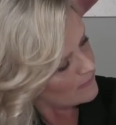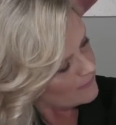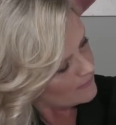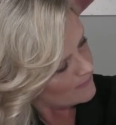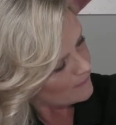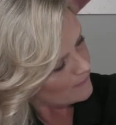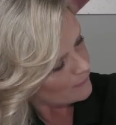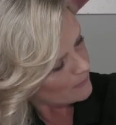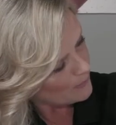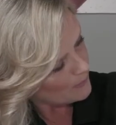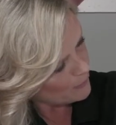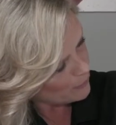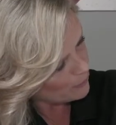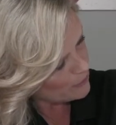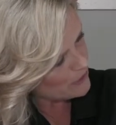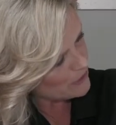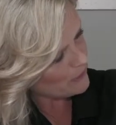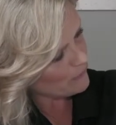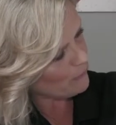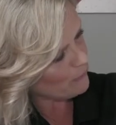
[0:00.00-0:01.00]
if we
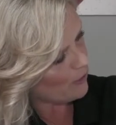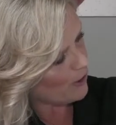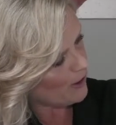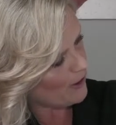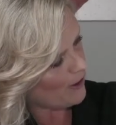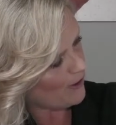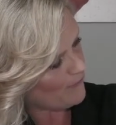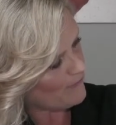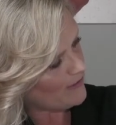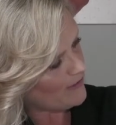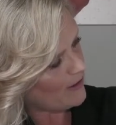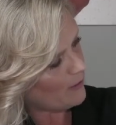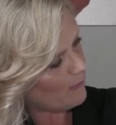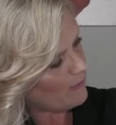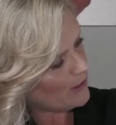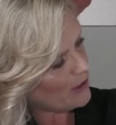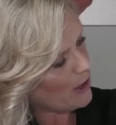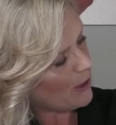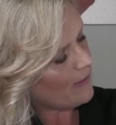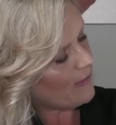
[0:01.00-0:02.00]
push it right over there, we're
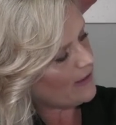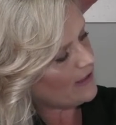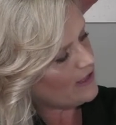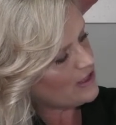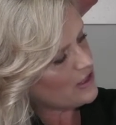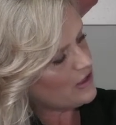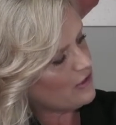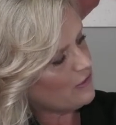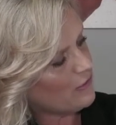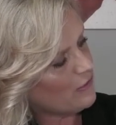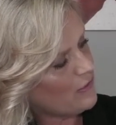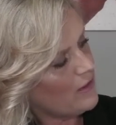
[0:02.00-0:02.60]
going into